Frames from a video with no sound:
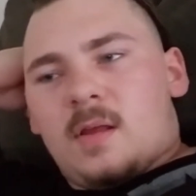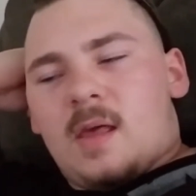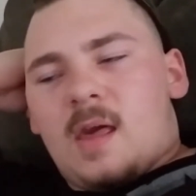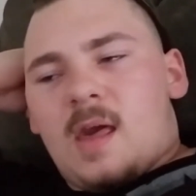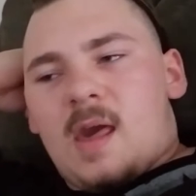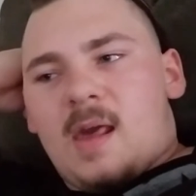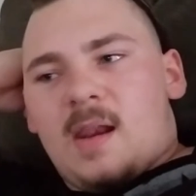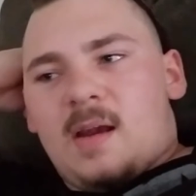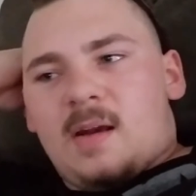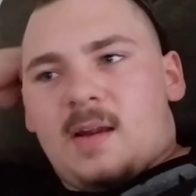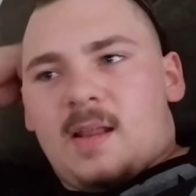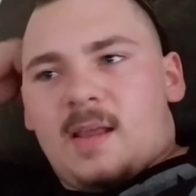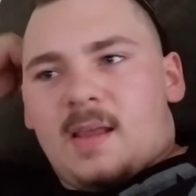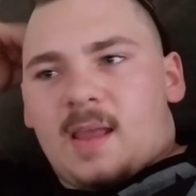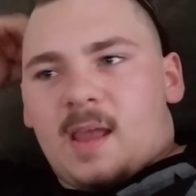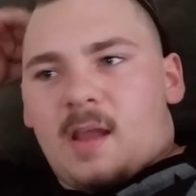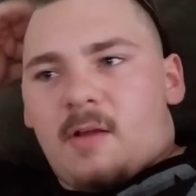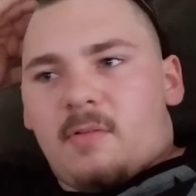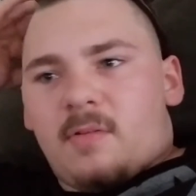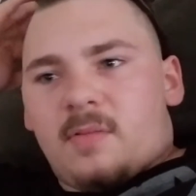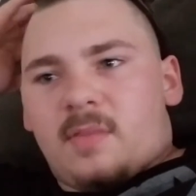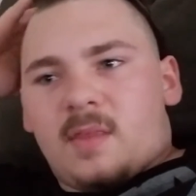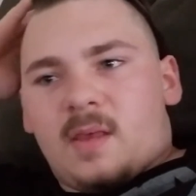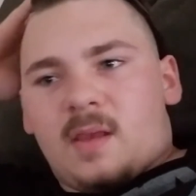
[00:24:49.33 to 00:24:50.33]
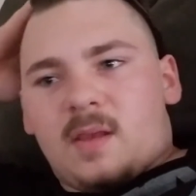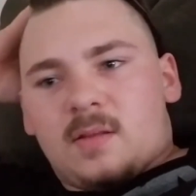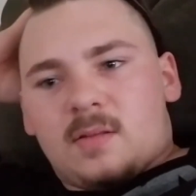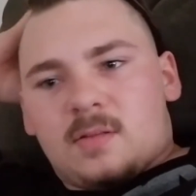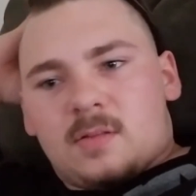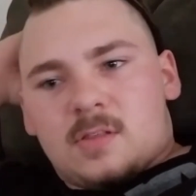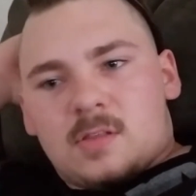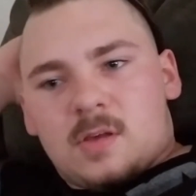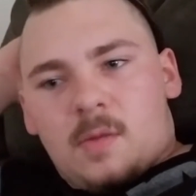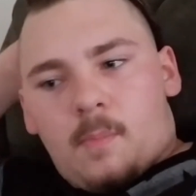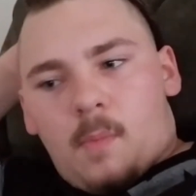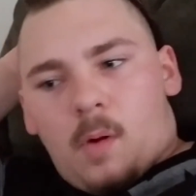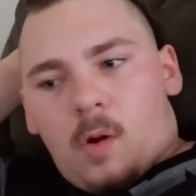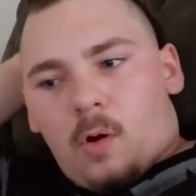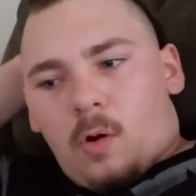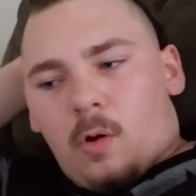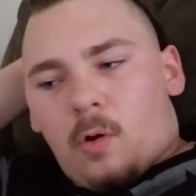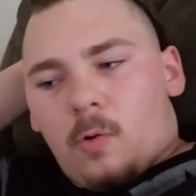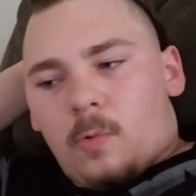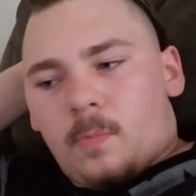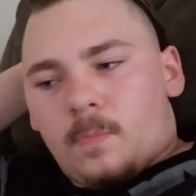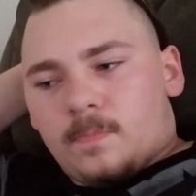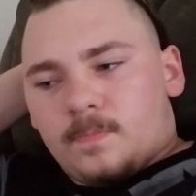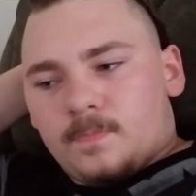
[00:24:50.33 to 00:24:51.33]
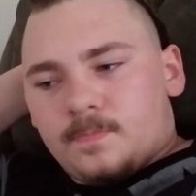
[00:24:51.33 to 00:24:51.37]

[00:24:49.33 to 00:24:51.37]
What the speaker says: editing everything tomorrow.